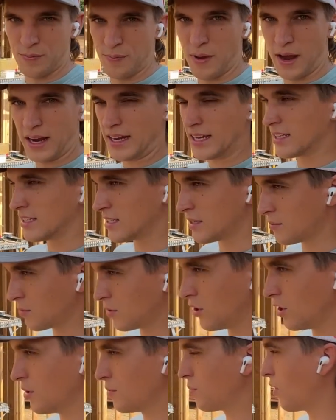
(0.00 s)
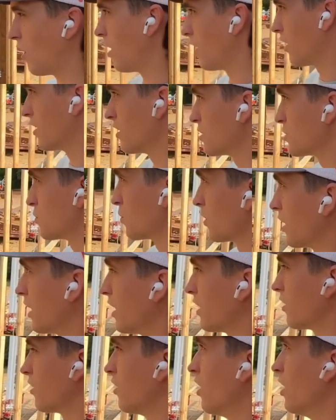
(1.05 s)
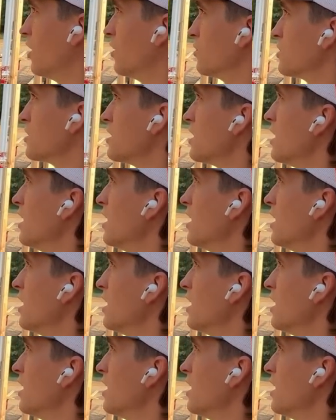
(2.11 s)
making some good progress. We're getting close